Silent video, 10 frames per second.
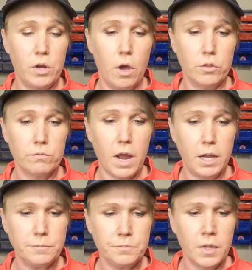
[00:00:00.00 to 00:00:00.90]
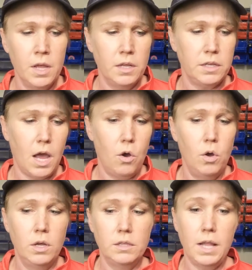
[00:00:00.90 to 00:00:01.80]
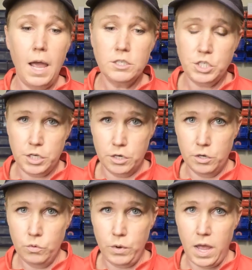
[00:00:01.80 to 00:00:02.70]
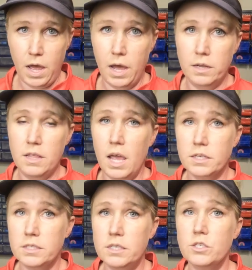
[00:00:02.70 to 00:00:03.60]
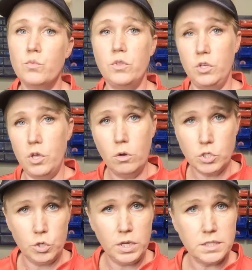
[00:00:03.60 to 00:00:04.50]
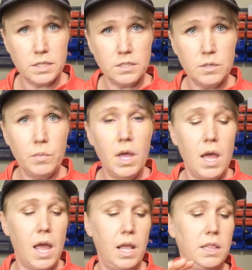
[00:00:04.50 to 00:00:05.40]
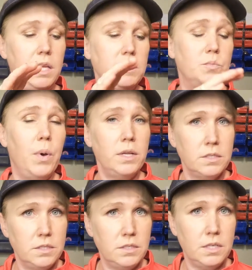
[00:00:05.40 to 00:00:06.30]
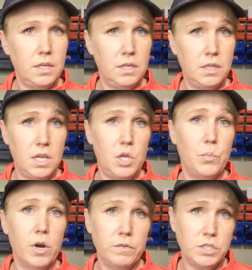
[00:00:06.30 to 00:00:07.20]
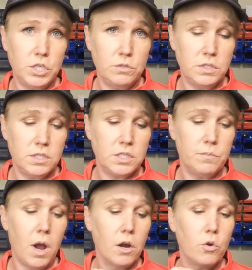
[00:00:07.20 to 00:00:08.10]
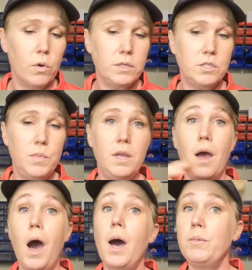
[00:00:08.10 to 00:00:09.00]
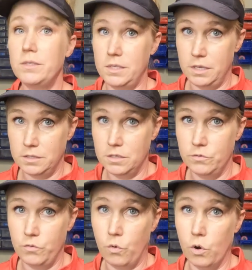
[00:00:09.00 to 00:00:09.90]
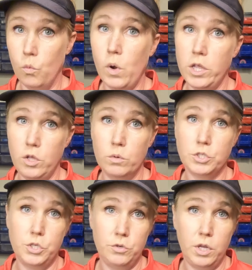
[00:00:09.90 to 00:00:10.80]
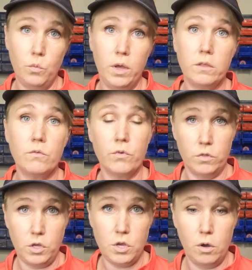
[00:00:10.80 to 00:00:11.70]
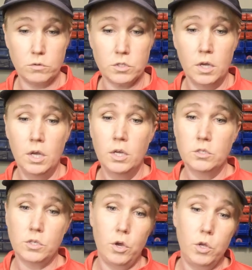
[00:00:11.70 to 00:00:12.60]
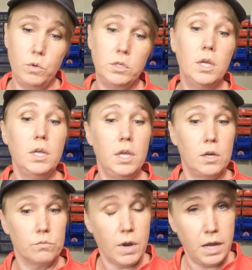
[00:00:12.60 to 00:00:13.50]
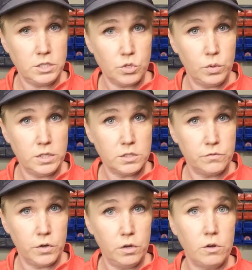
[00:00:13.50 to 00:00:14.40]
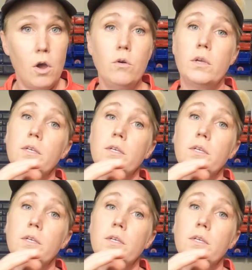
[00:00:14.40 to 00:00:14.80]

it on the right. Now, last year we had the Exodus with the yoke tuning system, and these buttons in the perfect tune system are going to be opposite for what you were tuning with for the yokes. So you would get a right twist for your yoke.